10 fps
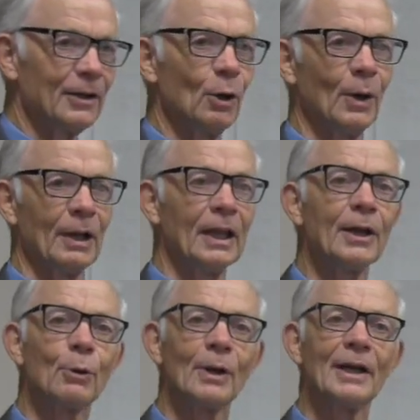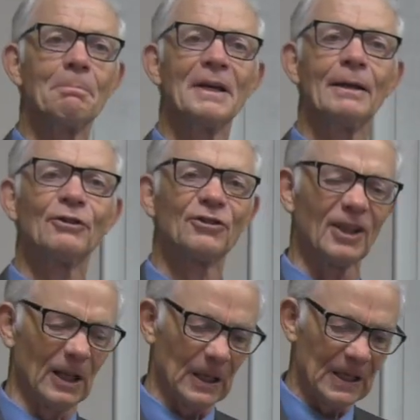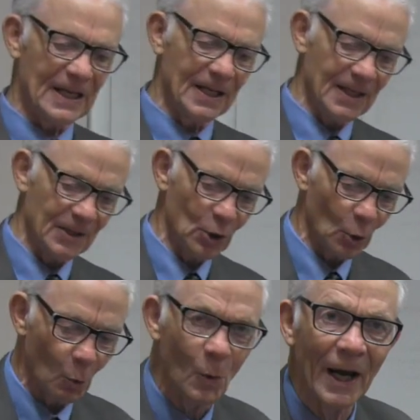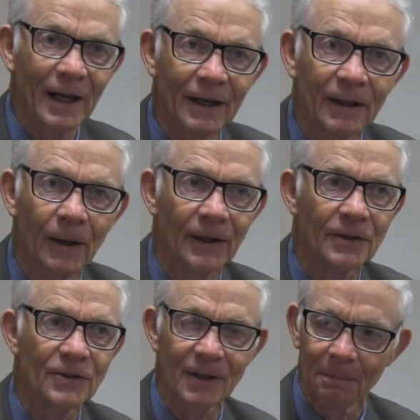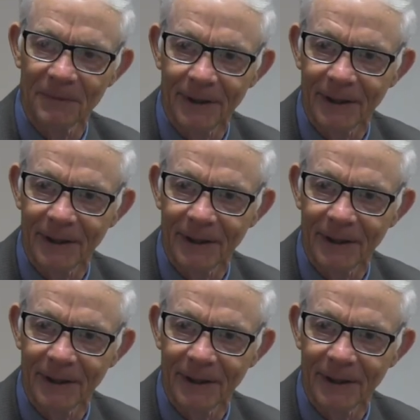No, it literally means to lean your weight on something.